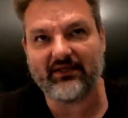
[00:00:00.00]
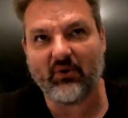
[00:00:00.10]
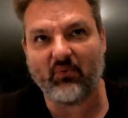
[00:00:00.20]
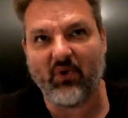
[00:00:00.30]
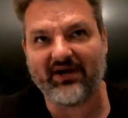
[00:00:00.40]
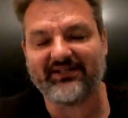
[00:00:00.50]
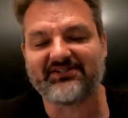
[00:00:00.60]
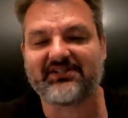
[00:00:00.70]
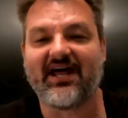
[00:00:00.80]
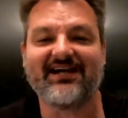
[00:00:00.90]
wanted
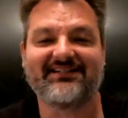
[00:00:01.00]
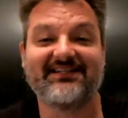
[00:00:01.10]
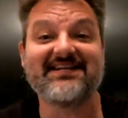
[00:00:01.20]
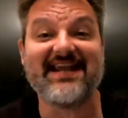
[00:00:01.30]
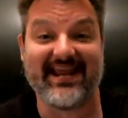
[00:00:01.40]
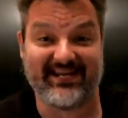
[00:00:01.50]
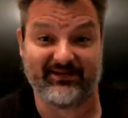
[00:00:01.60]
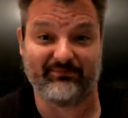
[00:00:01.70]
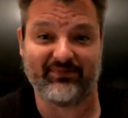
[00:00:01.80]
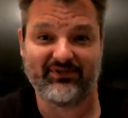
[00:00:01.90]
Sly to name
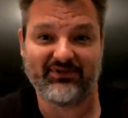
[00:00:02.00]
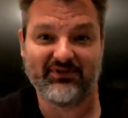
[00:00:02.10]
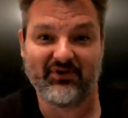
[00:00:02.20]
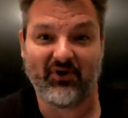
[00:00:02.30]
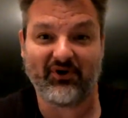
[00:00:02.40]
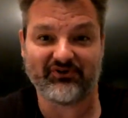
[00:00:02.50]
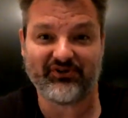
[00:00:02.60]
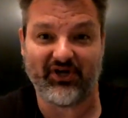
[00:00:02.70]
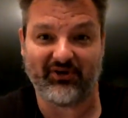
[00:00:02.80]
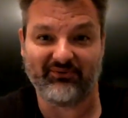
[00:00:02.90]

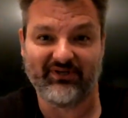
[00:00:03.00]
also,